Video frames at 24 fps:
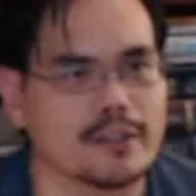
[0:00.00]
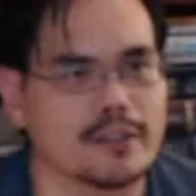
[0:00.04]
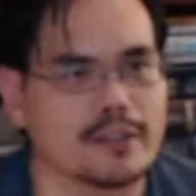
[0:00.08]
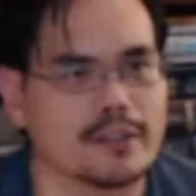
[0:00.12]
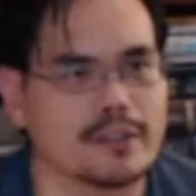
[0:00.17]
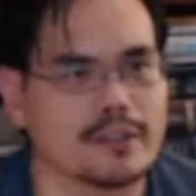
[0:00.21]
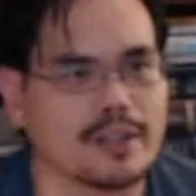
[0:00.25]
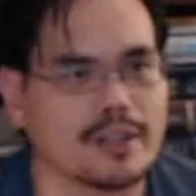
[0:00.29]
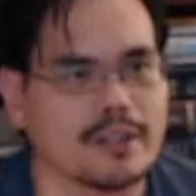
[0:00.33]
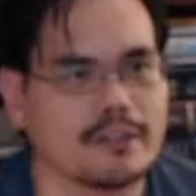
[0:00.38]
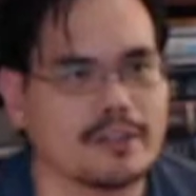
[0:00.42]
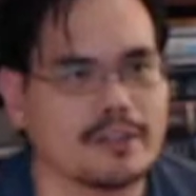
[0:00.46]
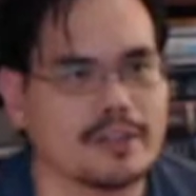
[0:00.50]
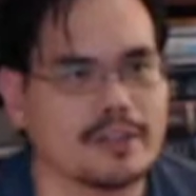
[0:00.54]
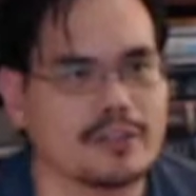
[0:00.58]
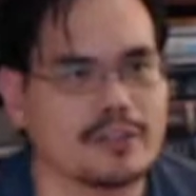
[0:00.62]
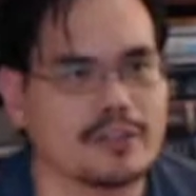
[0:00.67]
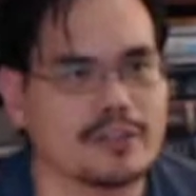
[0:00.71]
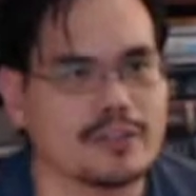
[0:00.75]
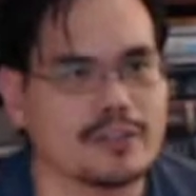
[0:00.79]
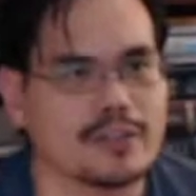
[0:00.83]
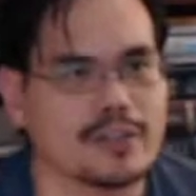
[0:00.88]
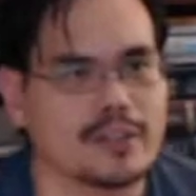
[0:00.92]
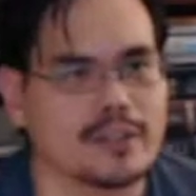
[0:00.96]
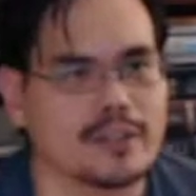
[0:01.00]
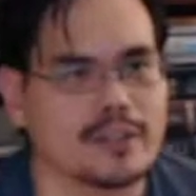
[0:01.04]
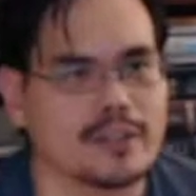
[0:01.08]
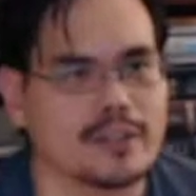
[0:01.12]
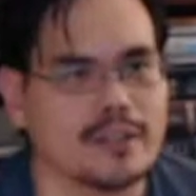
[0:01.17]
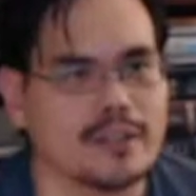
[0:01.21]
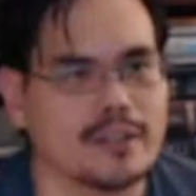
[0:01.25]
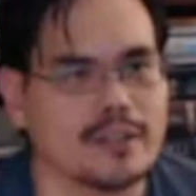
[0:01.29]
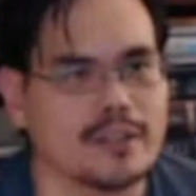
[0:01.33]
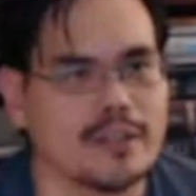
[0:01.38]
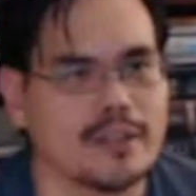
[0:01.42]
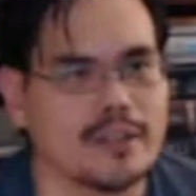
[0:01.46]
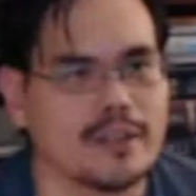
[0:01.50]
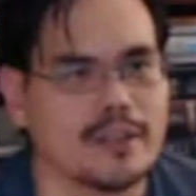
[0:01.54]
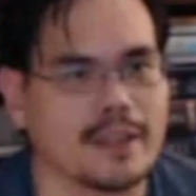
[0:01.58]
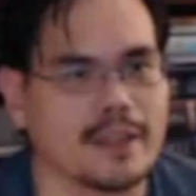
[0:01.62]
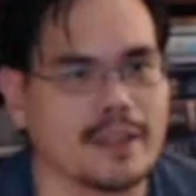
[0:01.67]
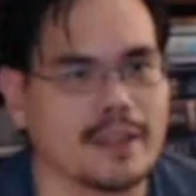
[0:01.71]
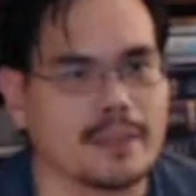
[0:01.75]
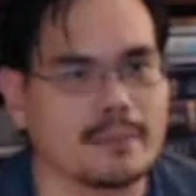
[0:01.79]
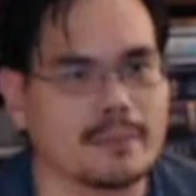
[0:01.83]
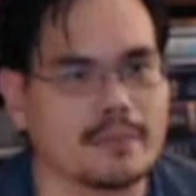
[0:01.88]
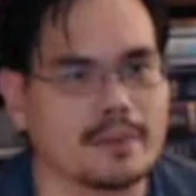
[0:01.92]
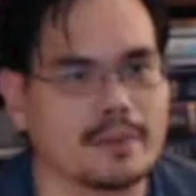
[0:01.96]
it's kind of an interesting
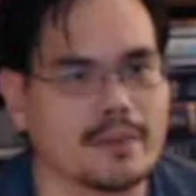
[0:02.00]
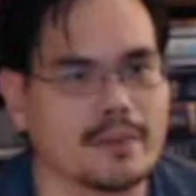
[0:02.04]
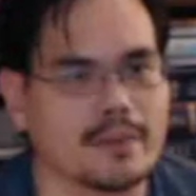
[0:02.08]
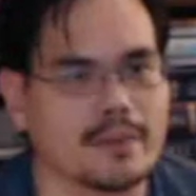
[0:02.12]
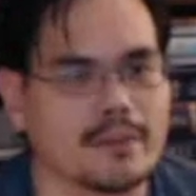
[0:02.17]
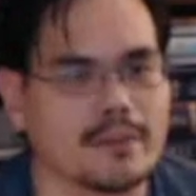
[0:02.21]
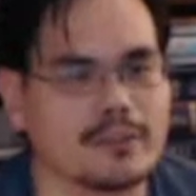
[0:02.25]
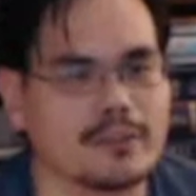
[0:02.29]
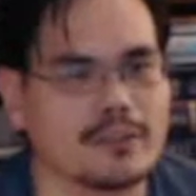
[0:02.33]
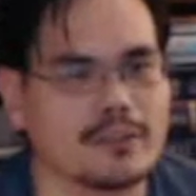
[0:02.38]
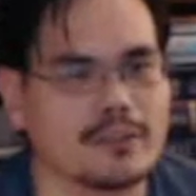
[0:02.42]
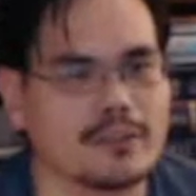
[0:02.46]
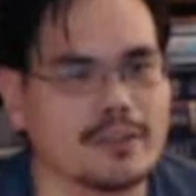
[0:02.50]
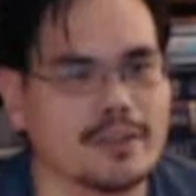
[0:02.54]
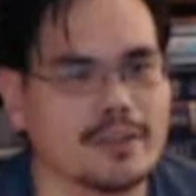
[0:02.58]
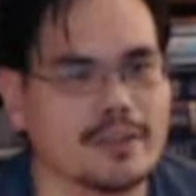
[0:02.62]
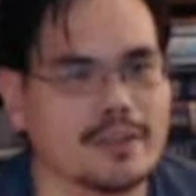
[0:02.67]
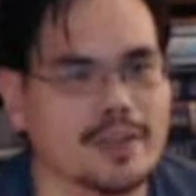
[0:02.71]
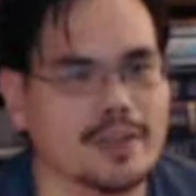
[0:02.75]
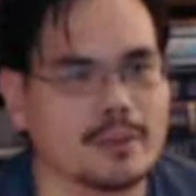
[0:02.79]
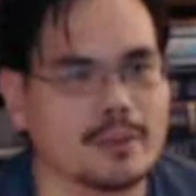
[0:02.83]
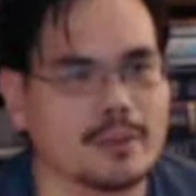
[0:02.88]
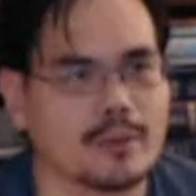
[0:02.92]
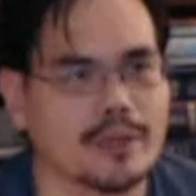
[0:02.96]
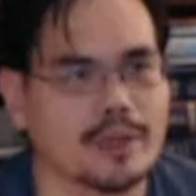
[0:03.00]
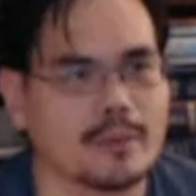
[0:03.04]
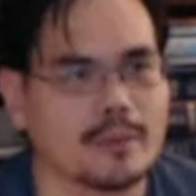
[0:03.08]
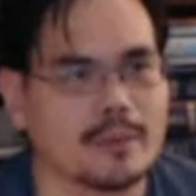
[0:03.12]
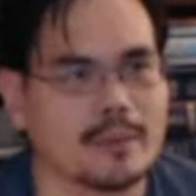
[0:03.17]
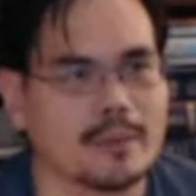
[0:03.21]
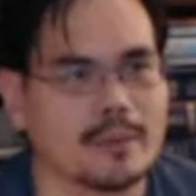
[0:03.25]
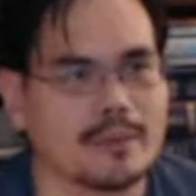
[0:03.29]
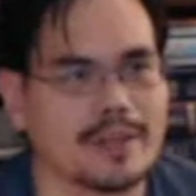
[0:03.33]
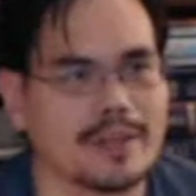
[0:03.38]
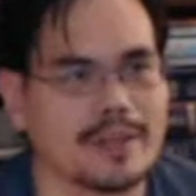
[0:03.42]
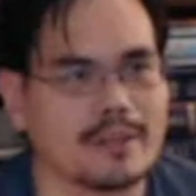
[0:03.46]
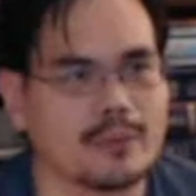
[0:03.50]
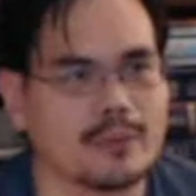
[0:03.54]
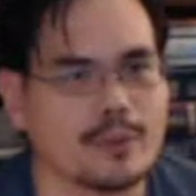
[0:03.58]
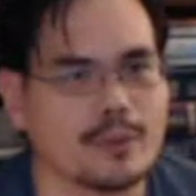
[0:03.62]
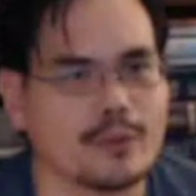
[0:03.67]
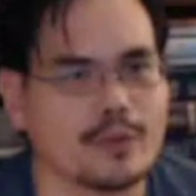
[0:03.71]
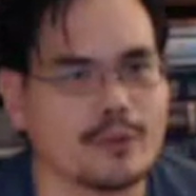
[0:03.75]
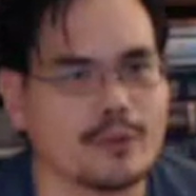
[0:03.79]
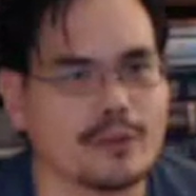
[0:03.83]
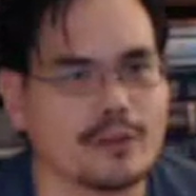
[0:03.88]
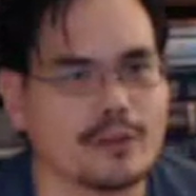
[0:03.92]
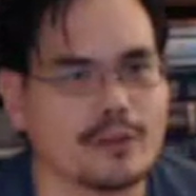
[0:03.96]
thing. It, this, just like the Game Boy game, it plays
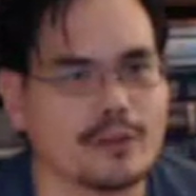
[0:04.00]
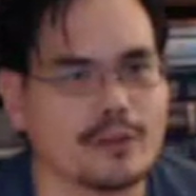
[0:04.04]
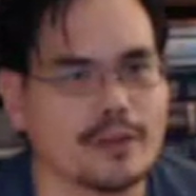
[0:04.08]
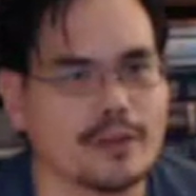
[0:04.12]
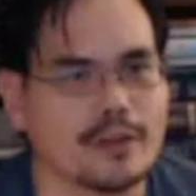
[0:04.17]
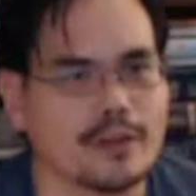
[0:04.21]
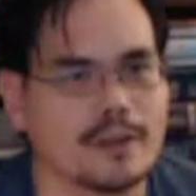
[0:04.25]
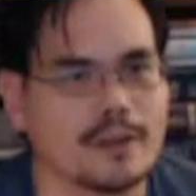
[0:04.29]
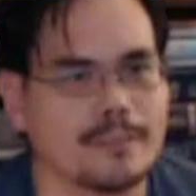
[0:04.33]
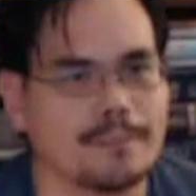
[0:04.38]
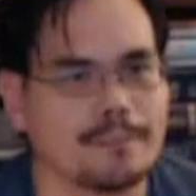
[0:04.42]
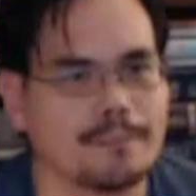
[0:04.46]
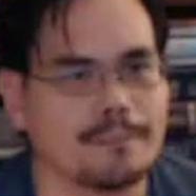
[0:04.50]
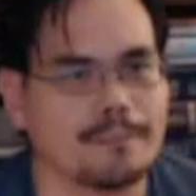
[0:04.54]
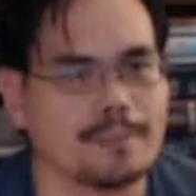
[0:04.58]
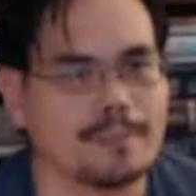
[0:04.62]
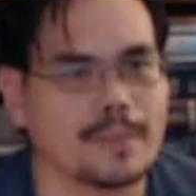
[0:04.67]
with your um,